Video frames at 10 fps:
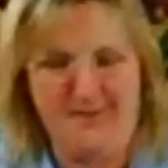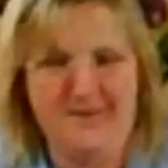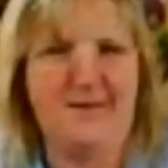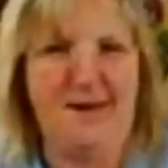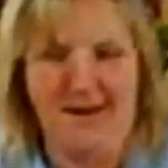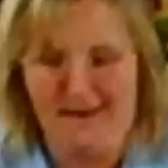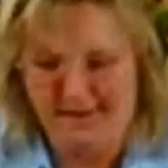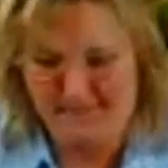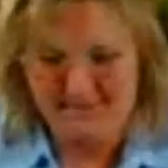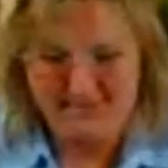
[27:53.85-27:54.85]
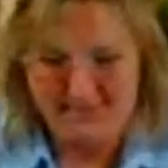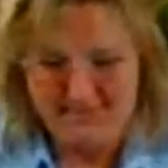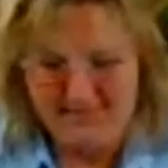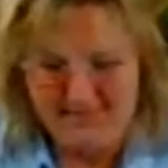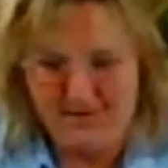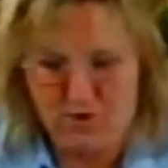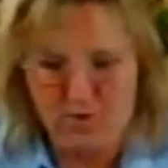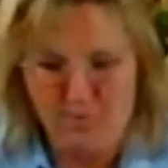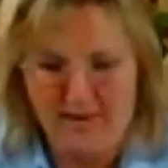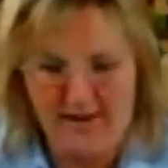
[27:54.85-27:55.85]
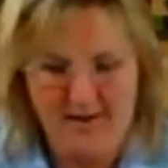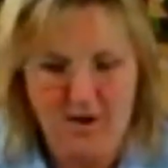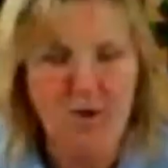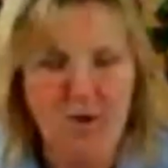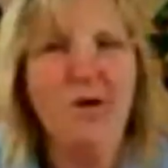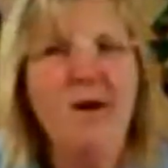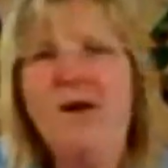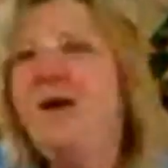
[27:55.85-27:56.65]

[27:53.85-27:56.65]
said to me? You know,